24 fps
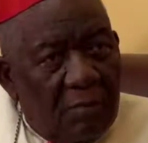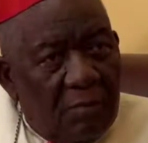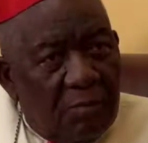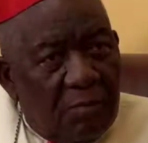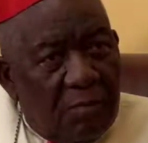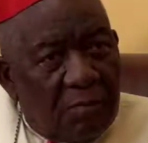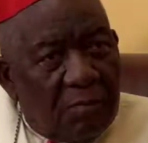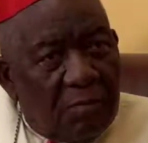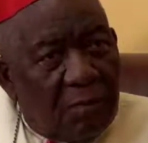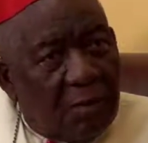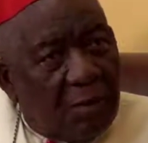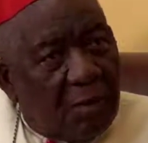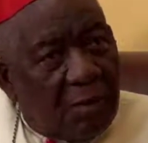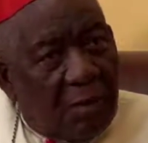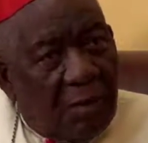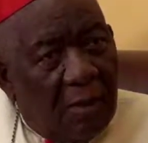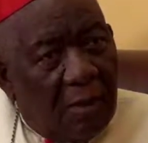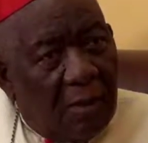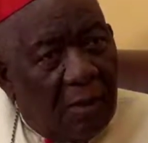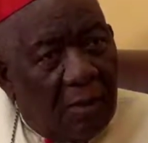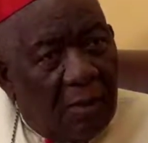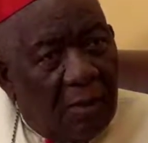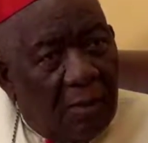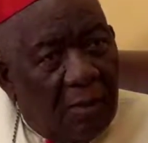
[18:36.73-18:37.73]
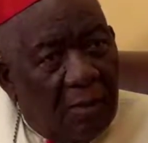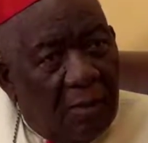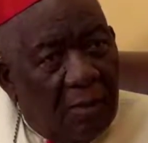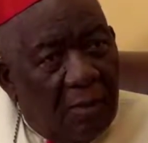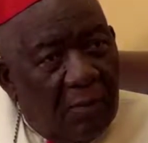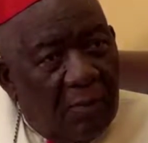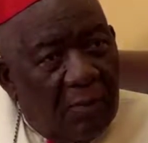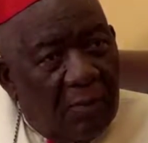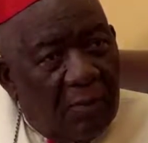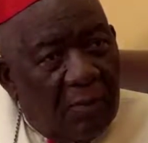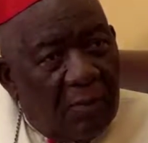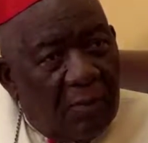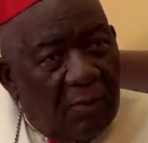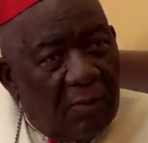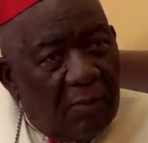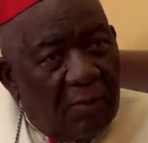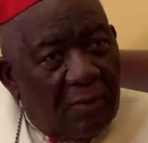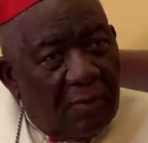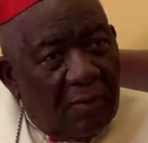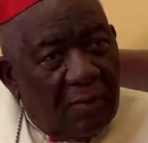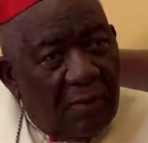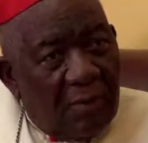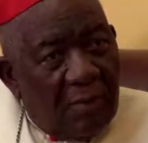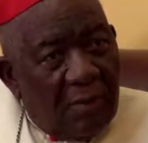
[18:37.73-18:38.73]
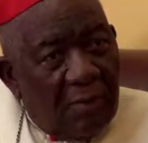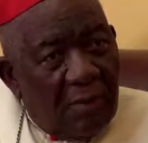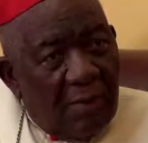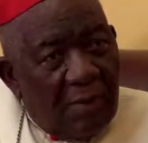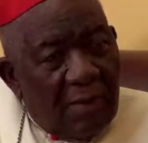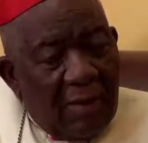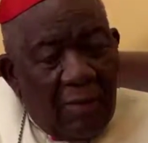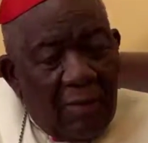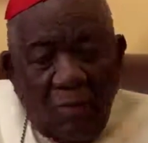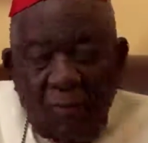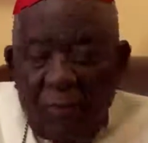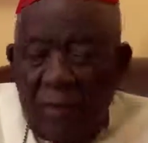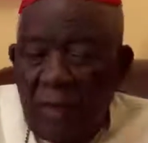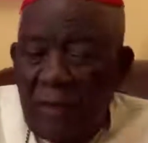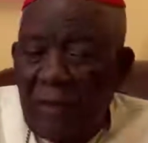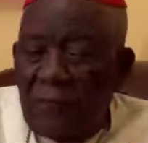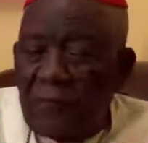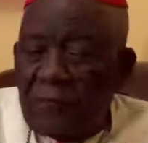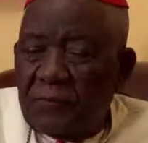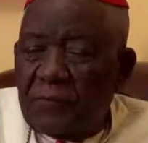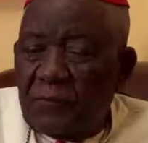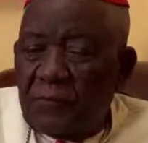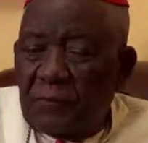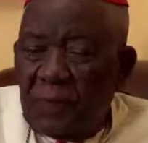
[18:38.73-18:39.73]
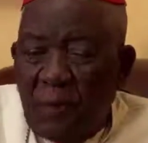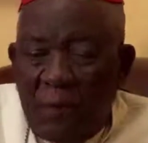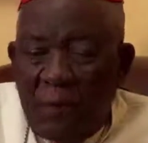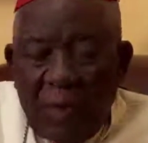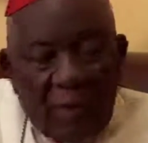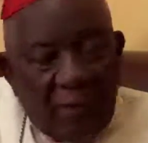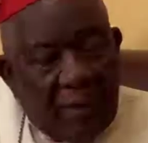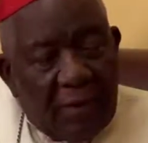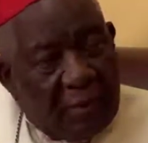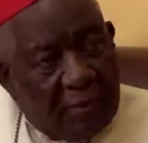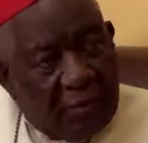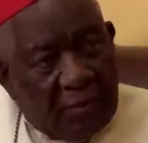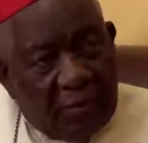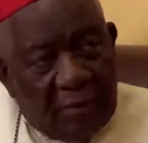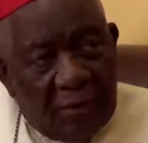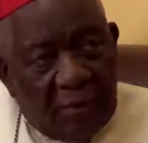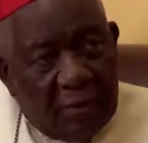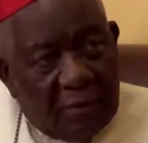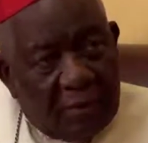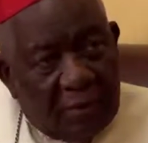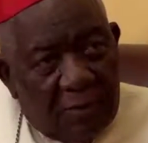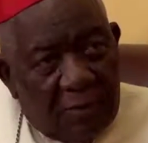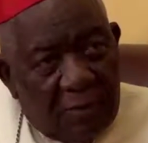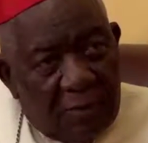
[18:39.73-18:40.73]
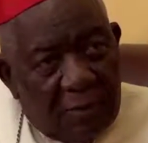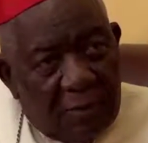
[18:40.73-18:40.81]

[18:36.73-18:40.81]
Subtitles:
People don't know. We have summarized it.